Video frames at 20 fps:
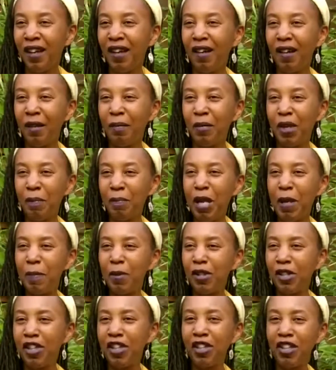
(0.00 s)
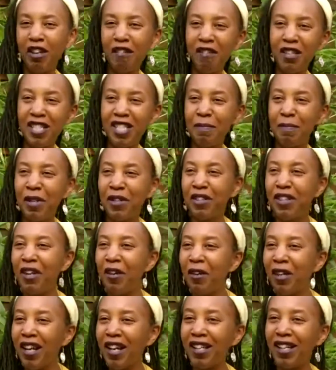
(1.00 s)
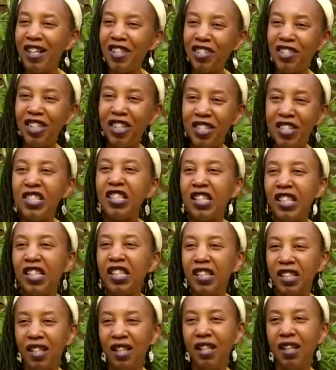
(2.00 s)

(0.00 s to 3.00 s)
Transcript: And people are curious about the whole NHS thing.